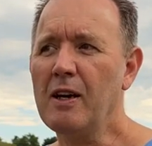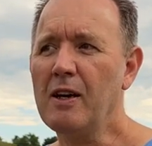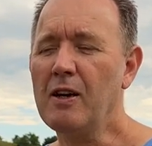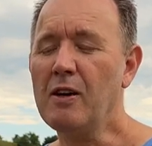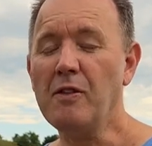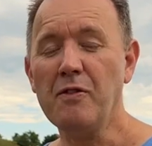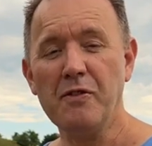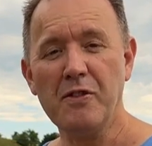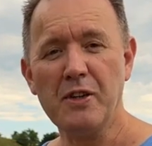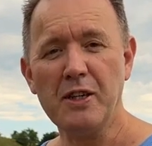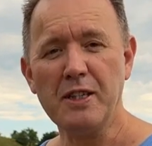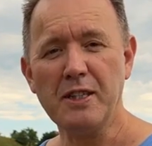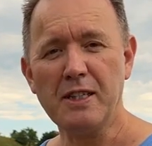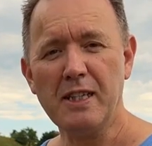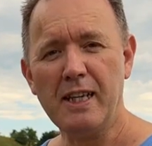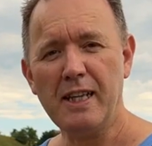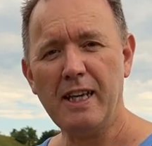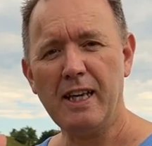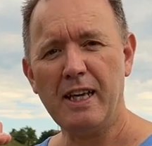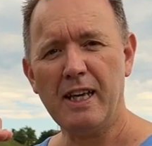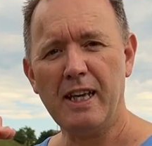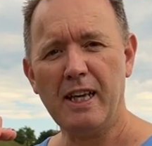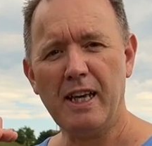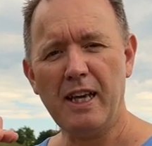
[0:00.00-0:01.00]

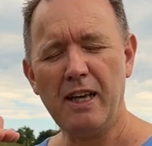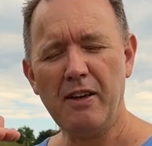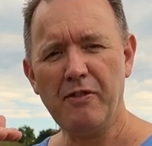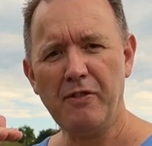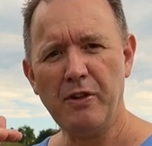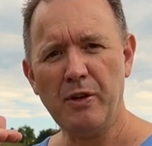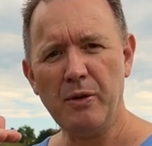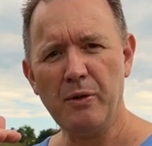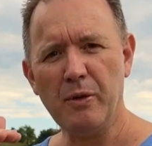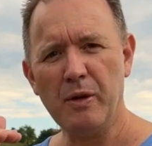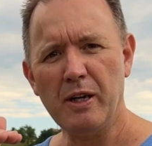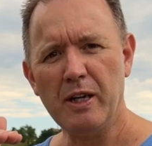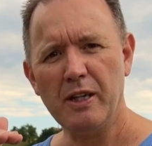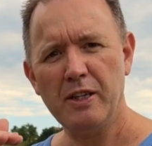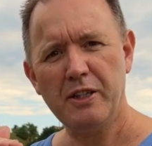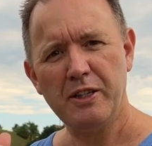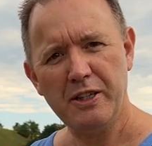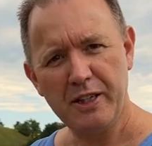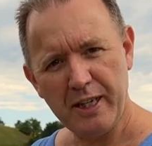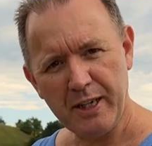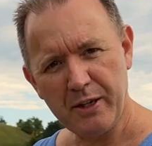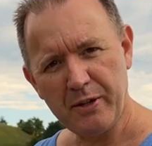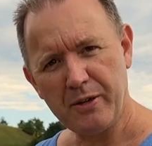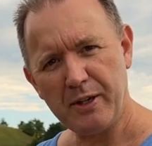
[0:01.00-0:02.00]
Conversely, if you
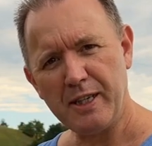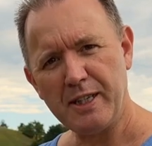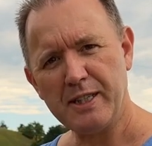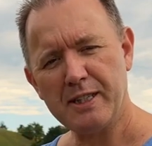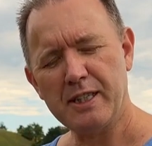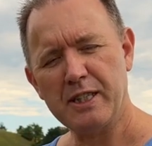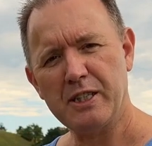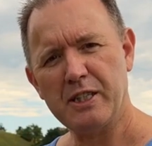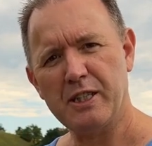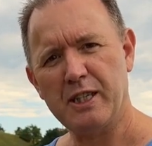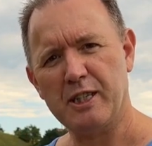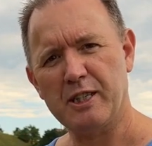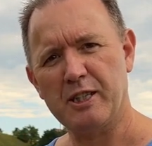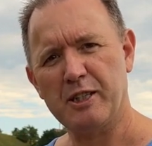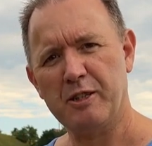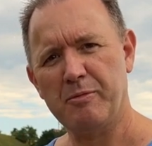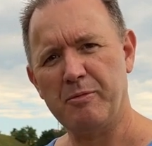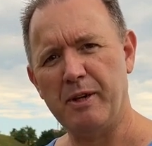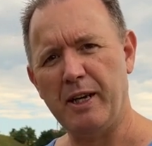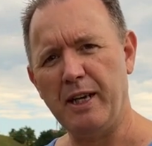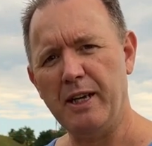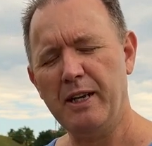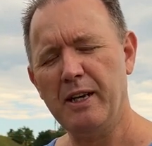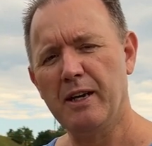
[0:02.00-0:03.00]
decrease the shutter
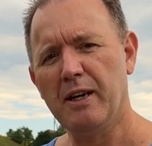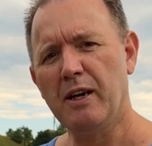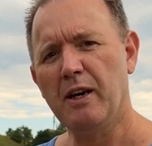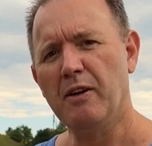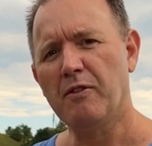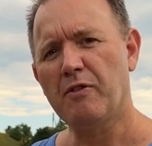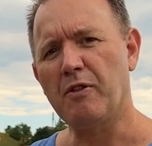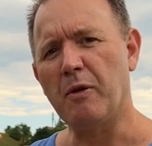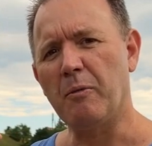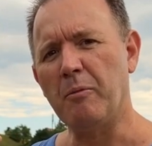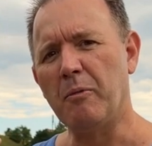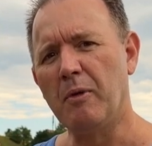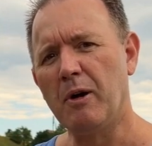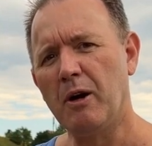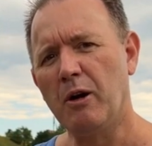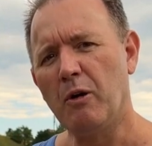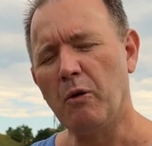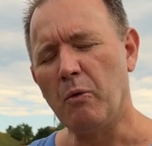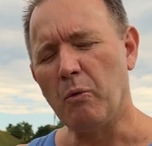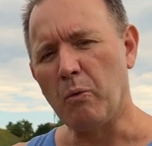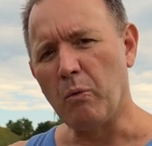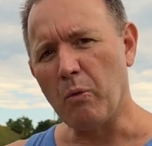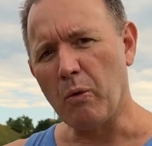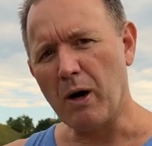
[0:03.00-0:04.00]
speed from
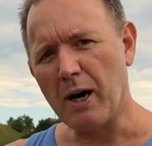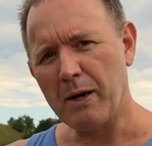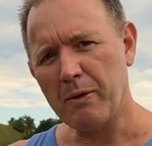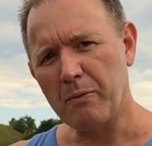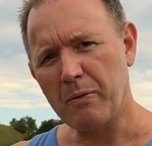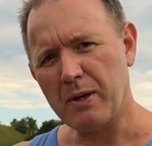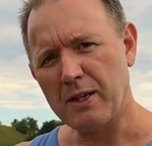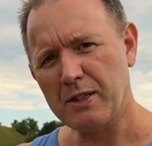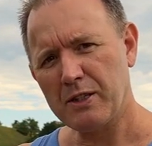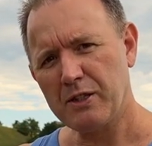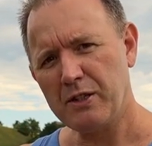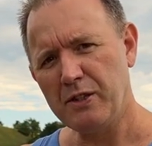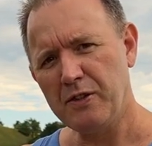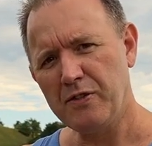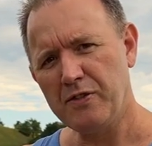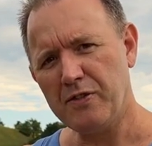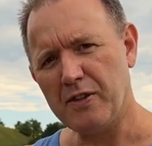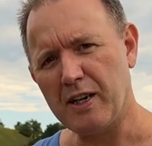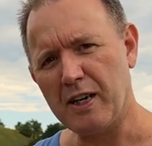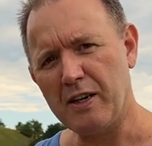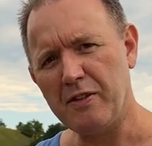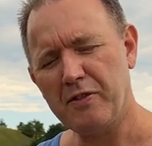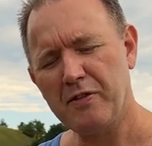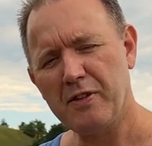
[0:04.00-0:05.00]

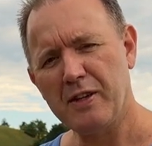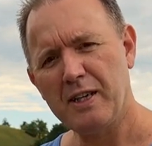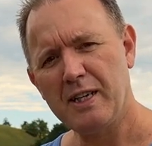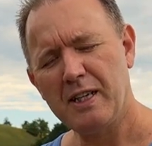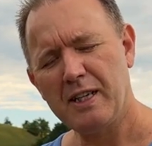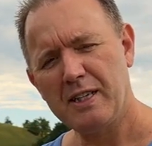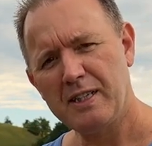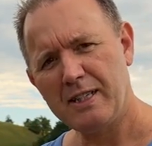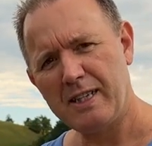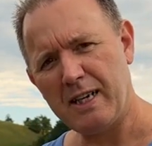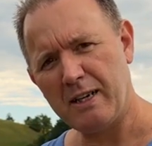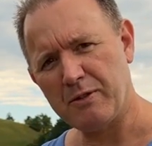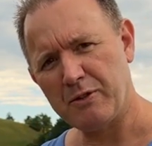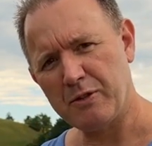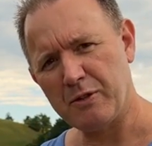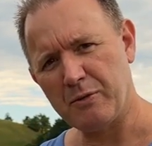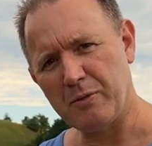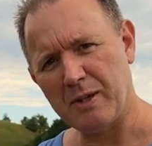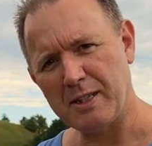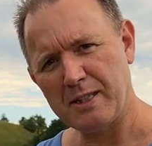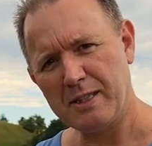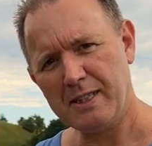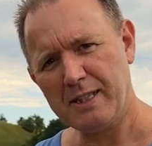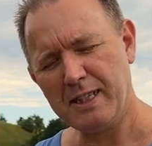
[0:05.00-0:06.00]
1/125 down to
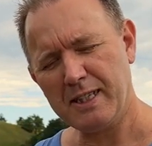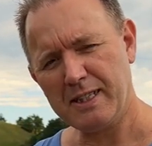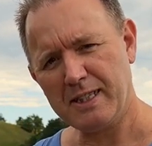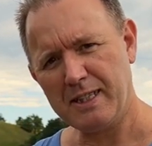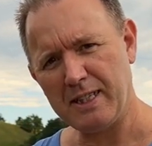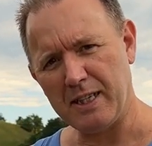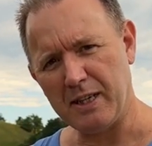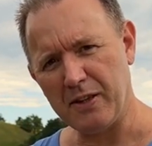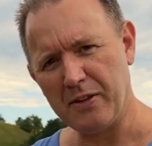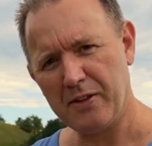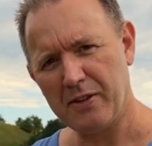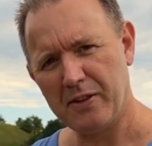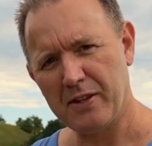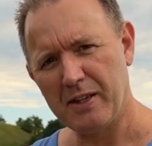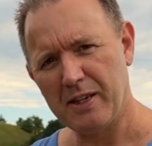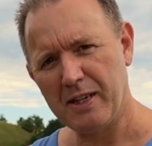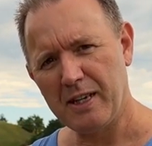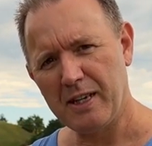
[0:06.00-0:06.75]
1/60th,